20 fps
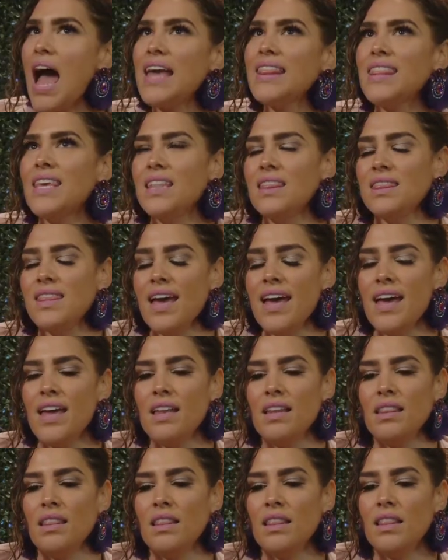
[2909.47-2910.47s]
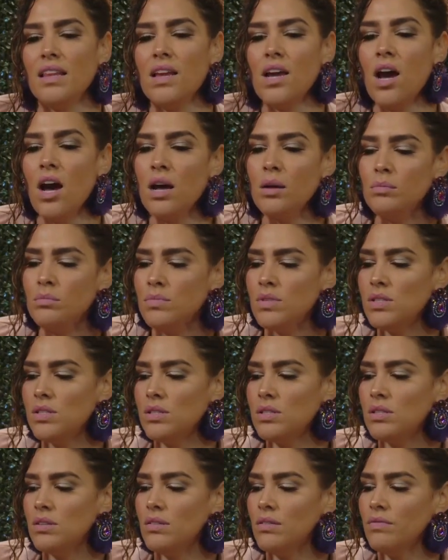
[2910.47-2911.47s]
I think that
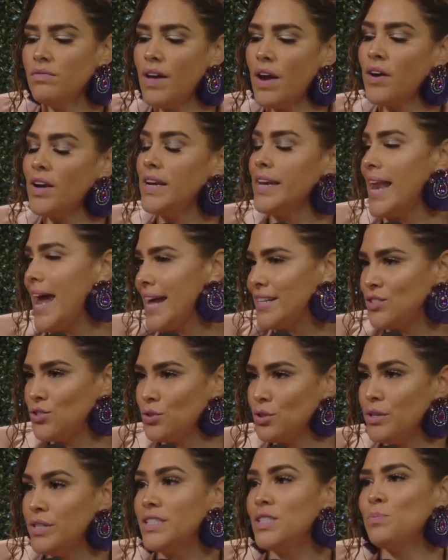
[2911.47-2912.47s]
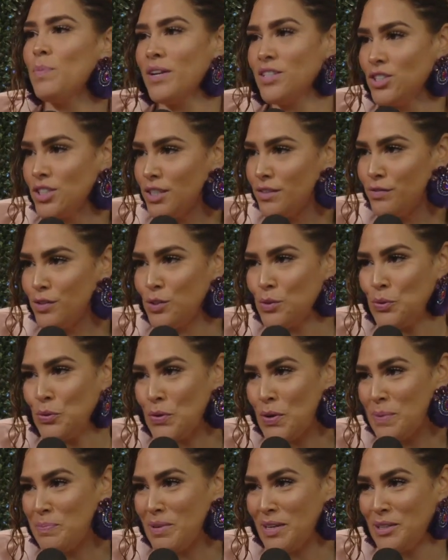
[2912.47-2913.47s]
comes very natural, especially if you
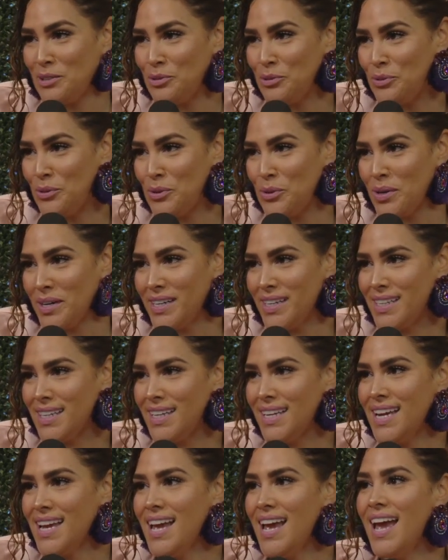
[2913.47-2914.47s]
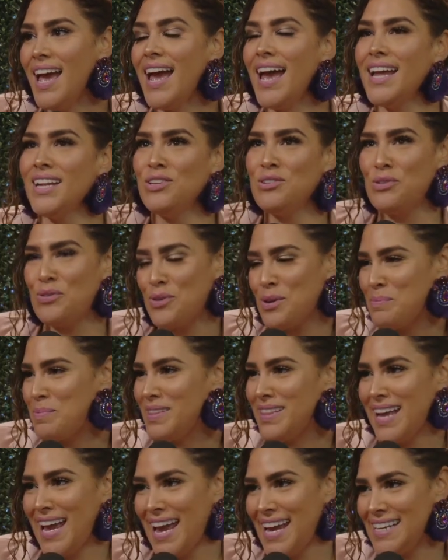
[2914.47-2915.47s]
grew up in New York and you grew up
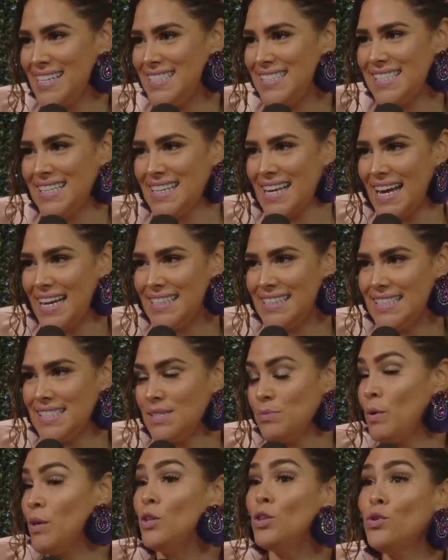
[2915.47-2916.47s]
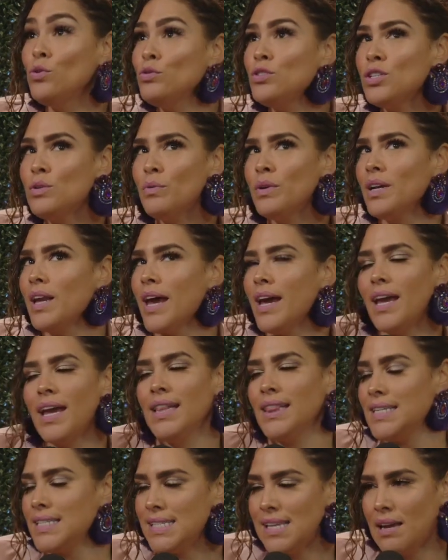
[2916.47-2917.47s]
in the 80s and 90s, we usually were like
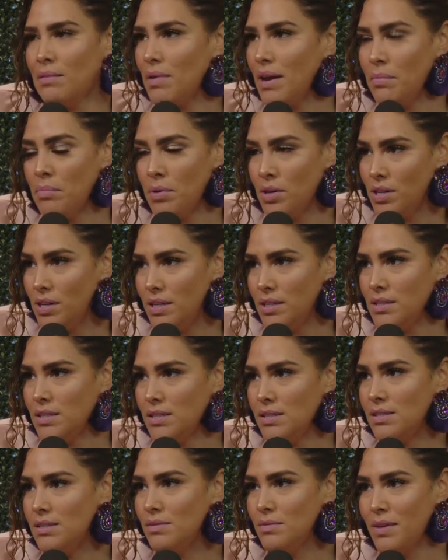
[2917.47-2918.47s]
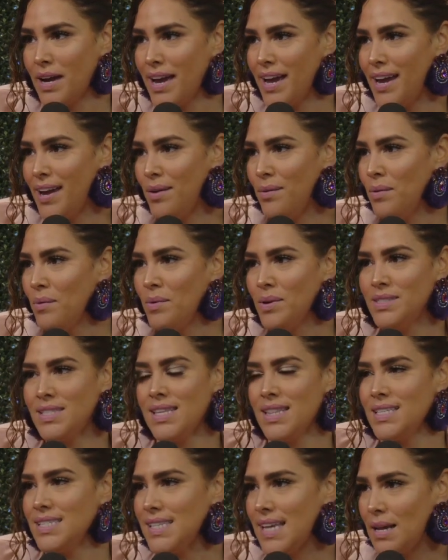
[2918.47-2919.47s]
in the same neighborhoods, right? We Correct. went to
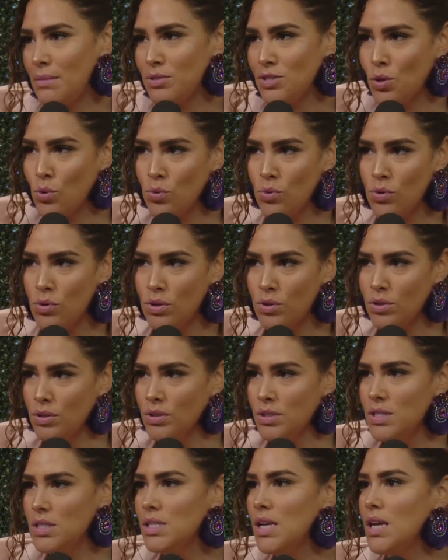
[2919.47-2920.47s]
the same schools.